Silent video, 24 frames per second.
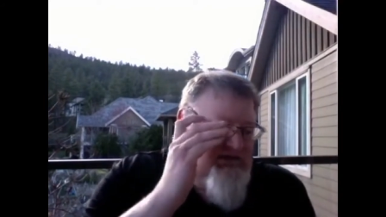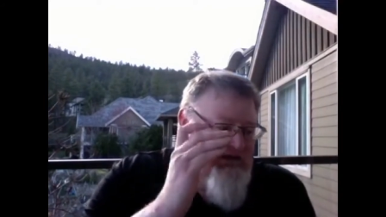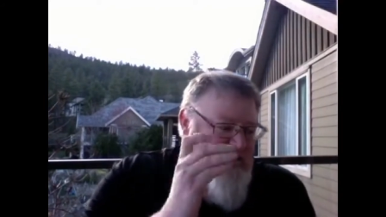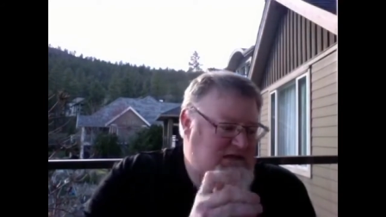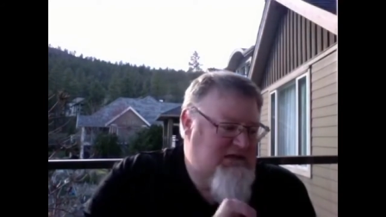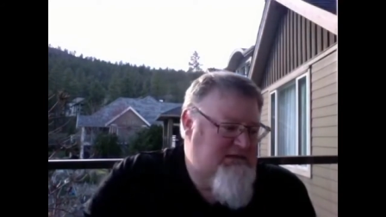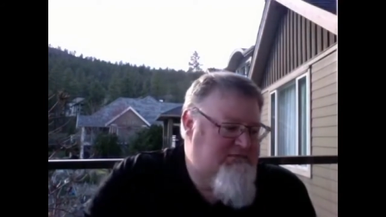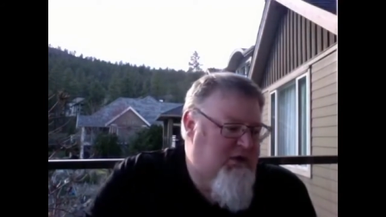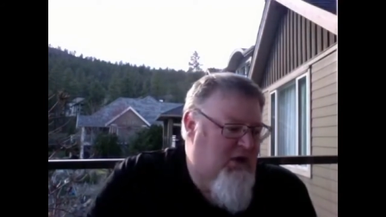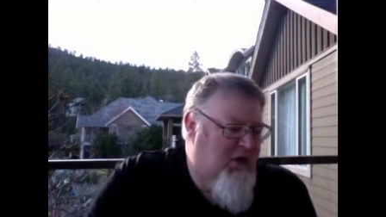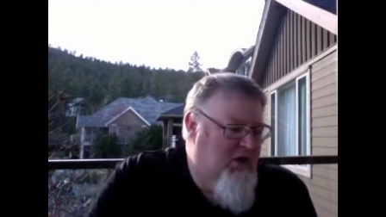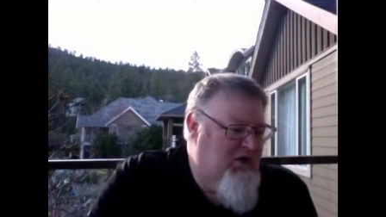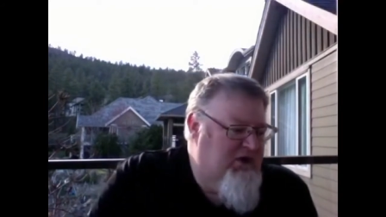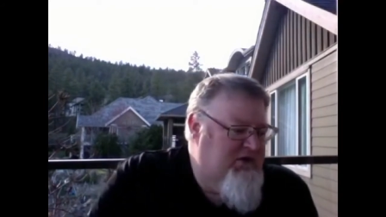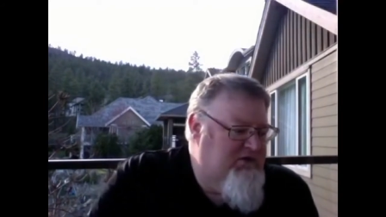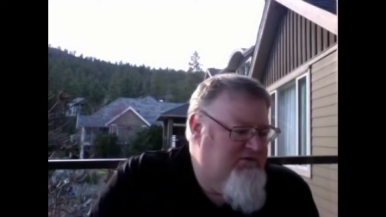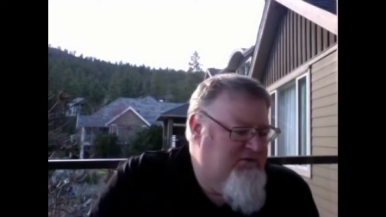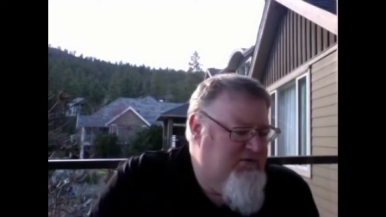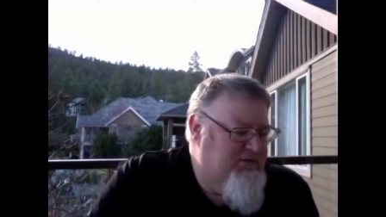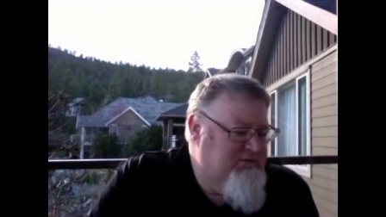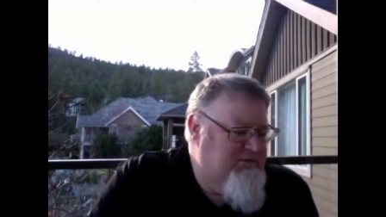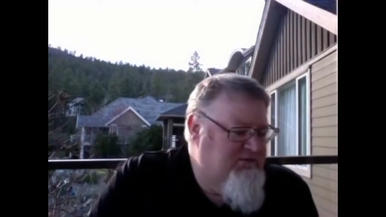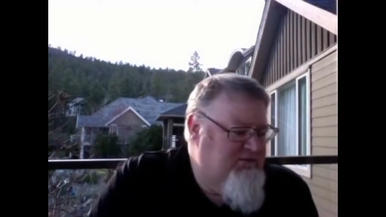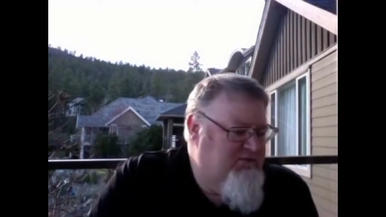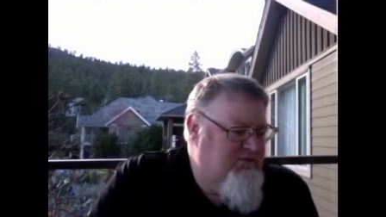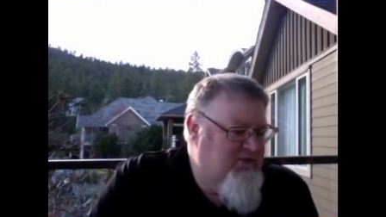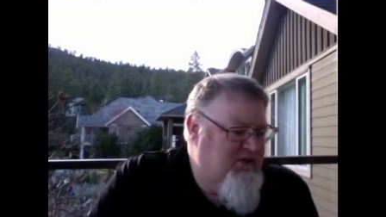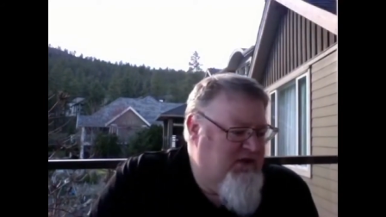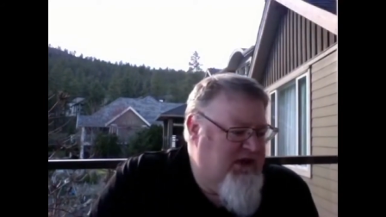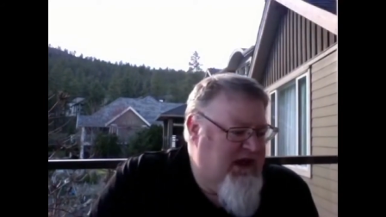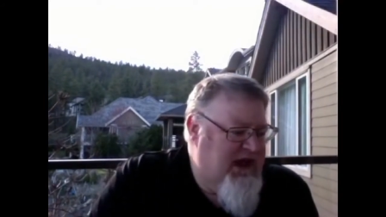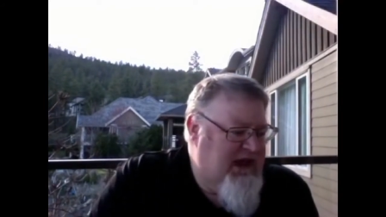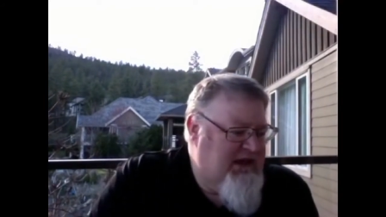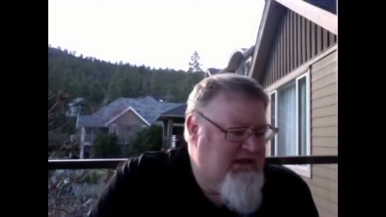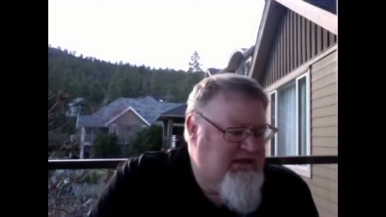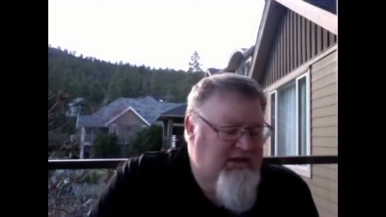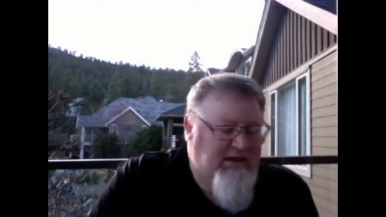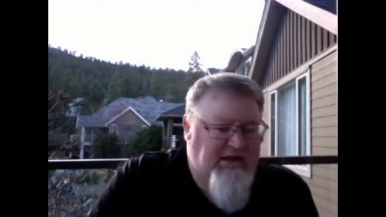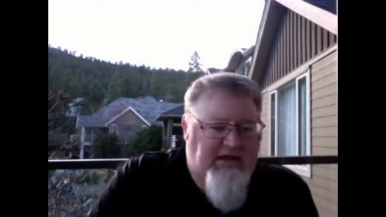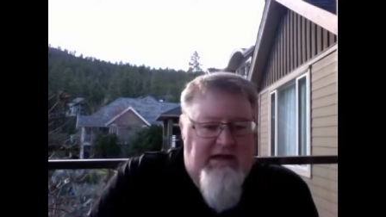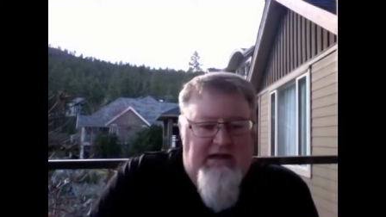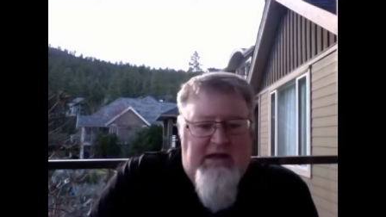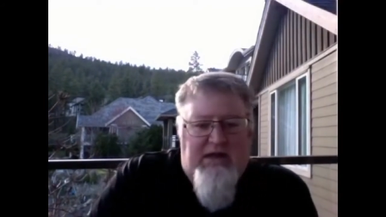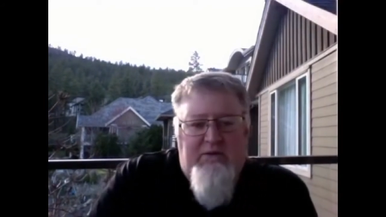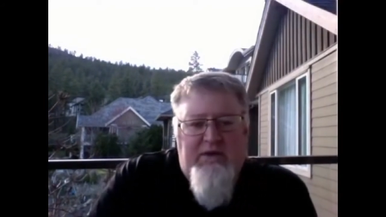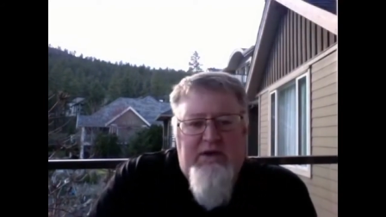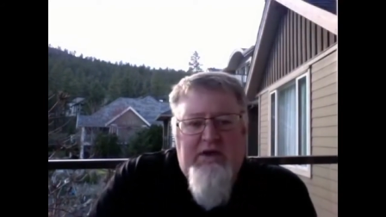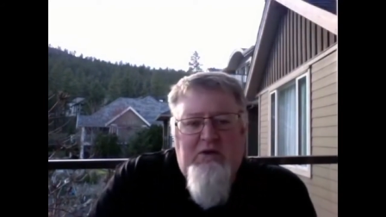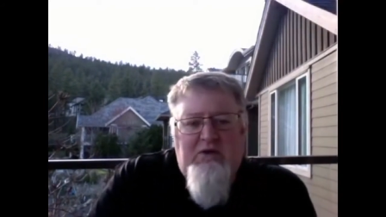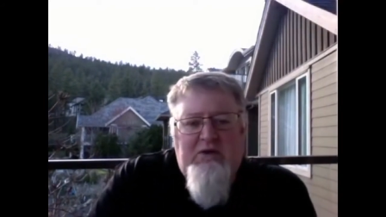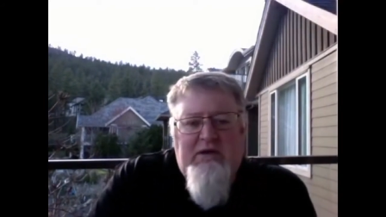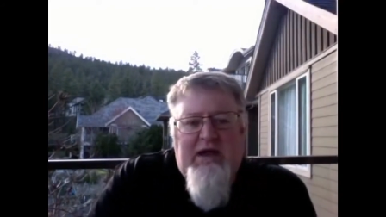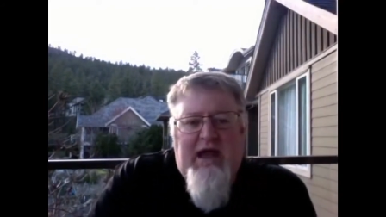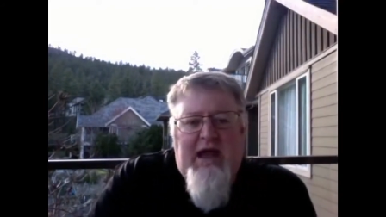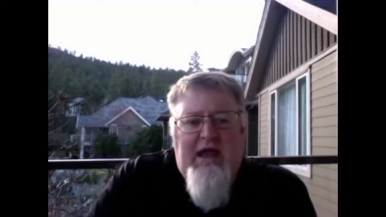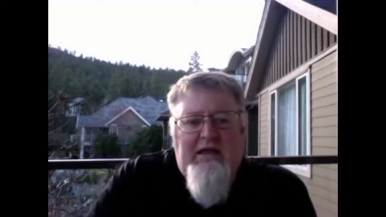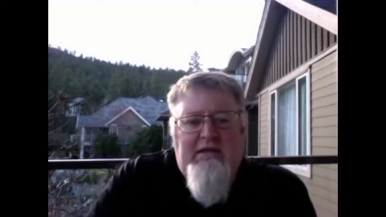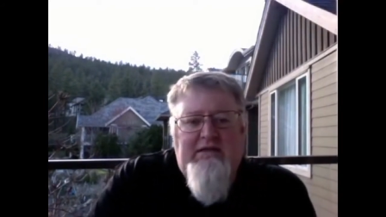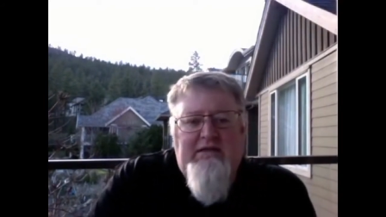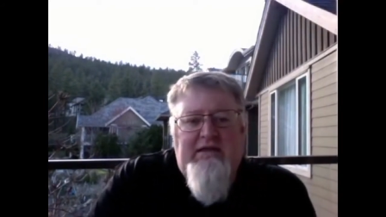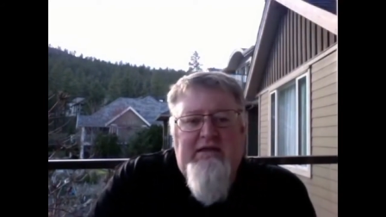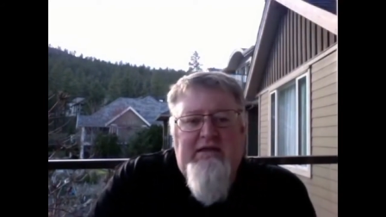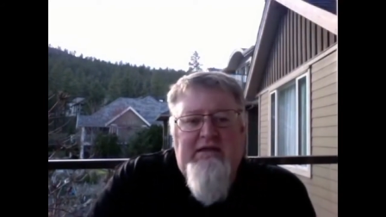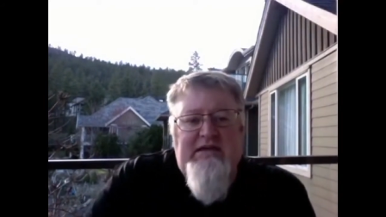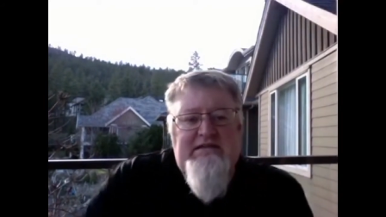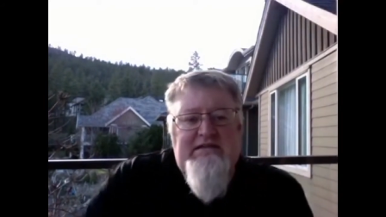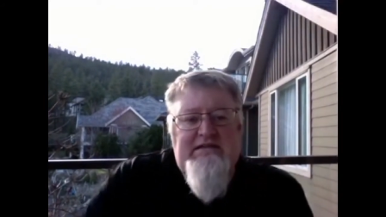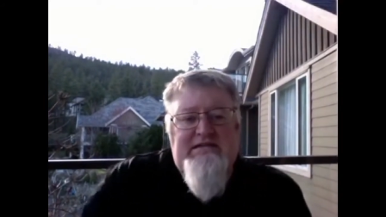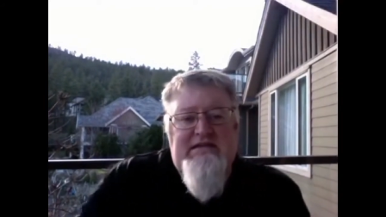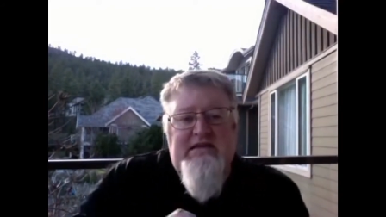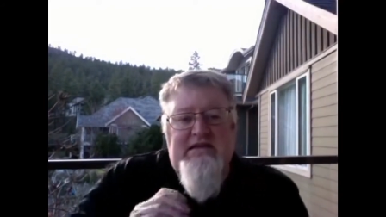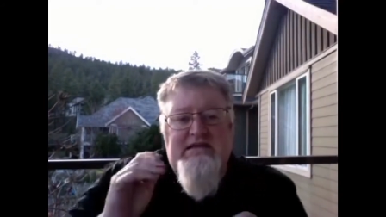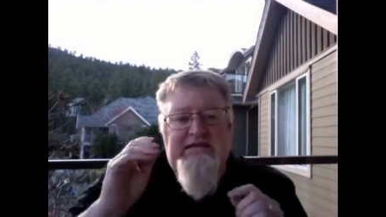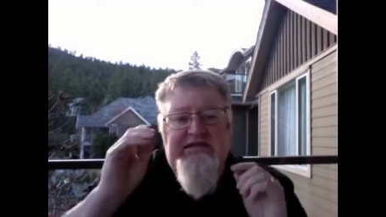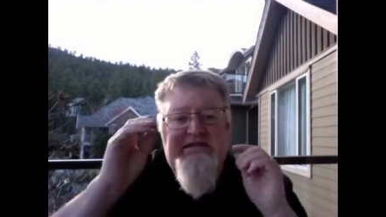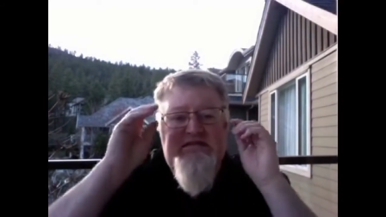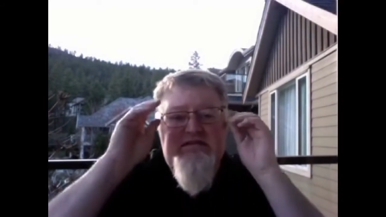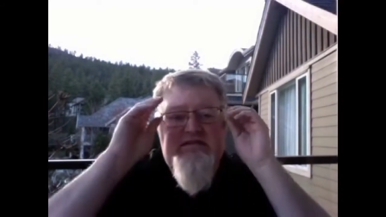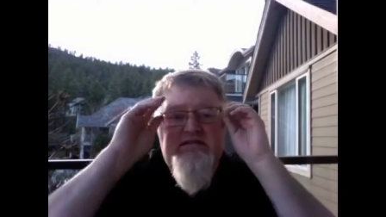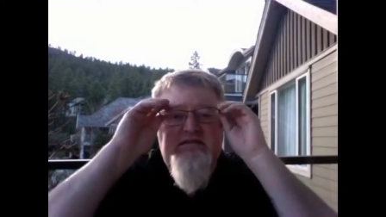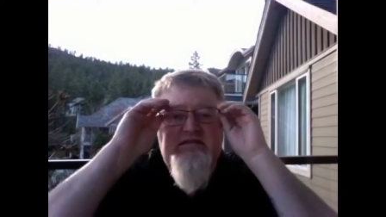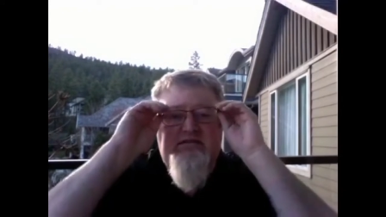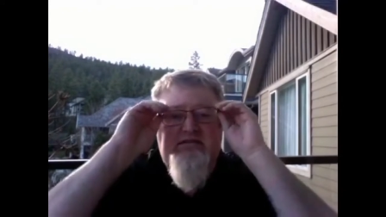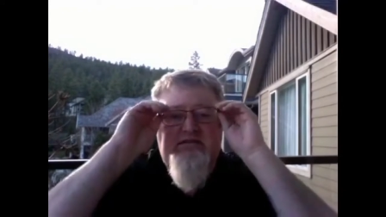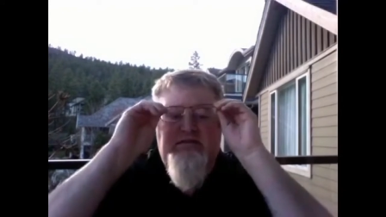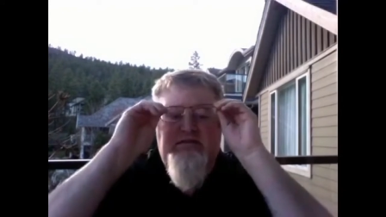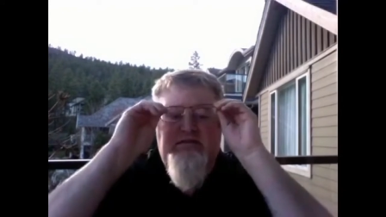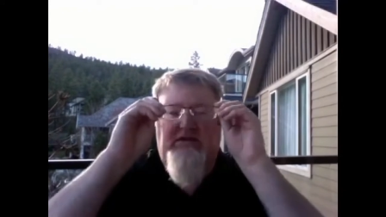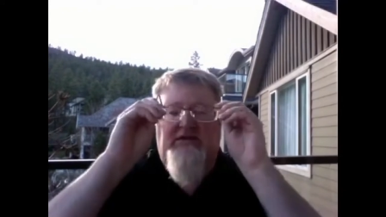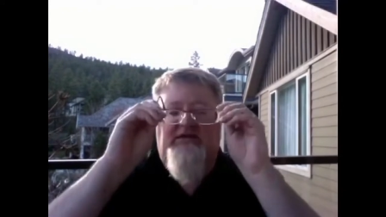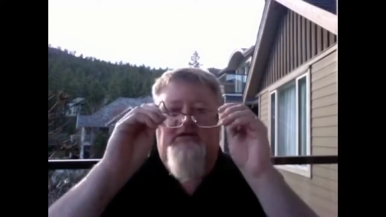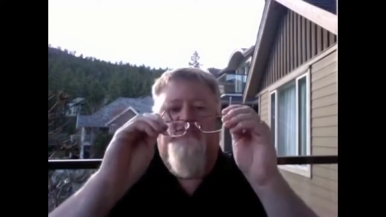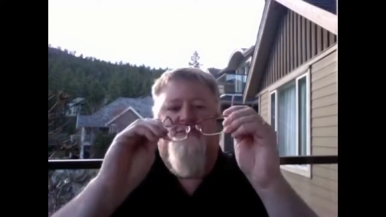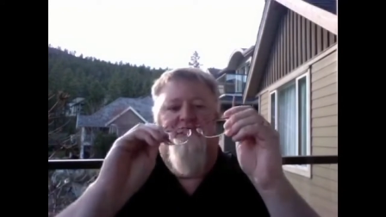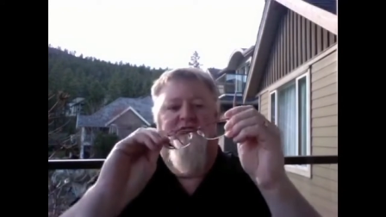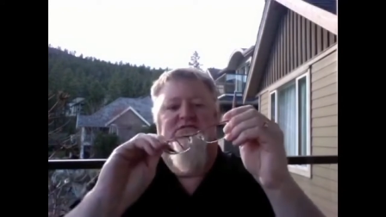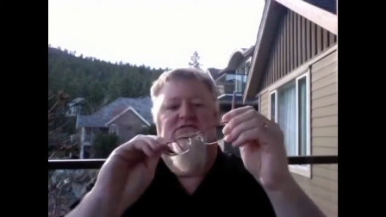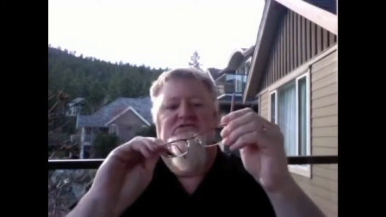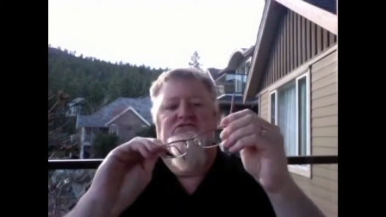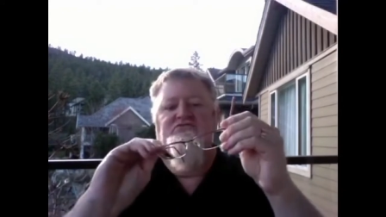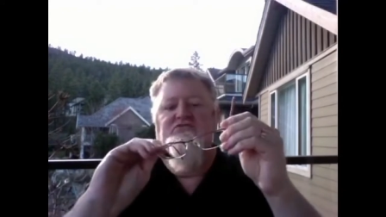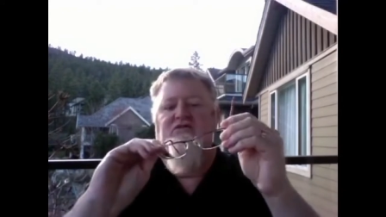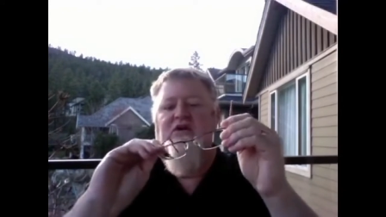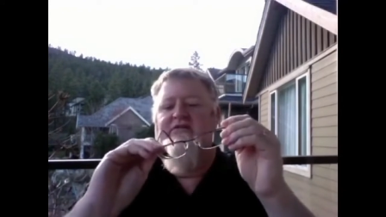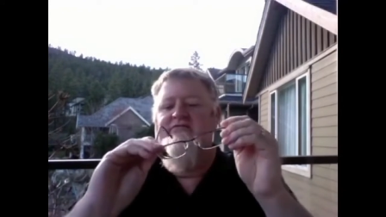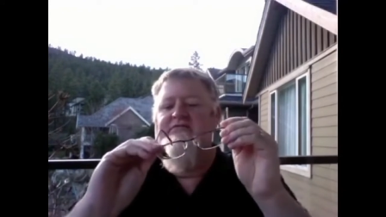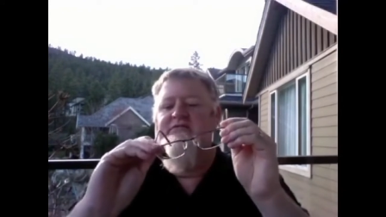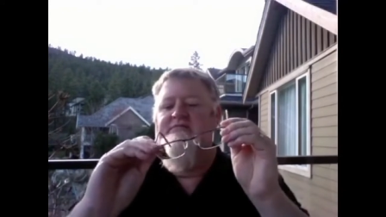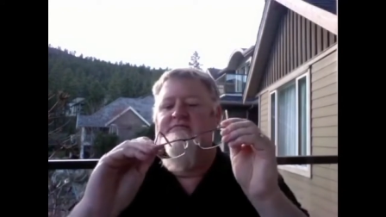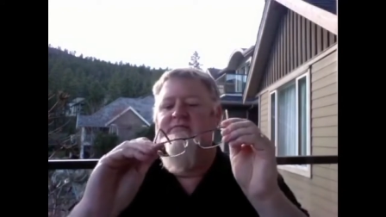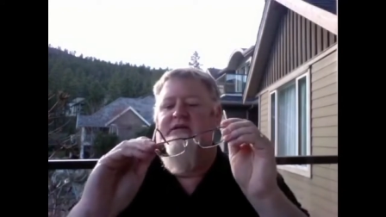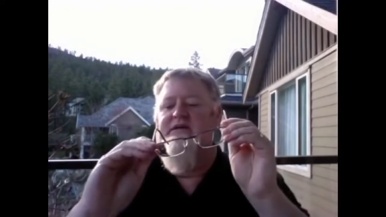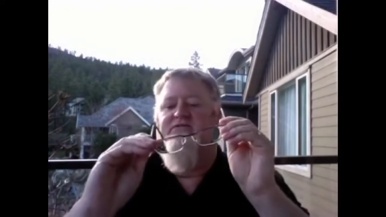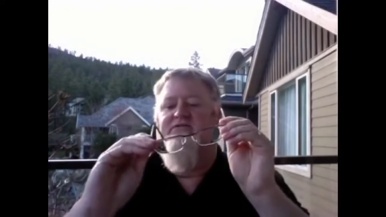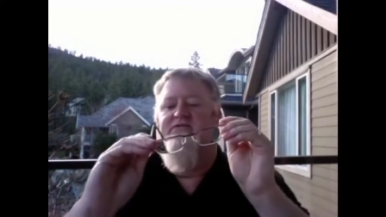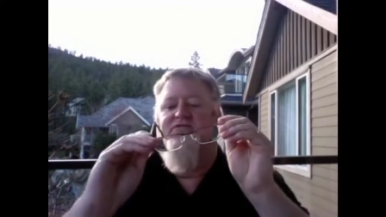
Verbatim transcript: he departed from for Galilee. Now, we know Galilee is his, ugh, this is driving me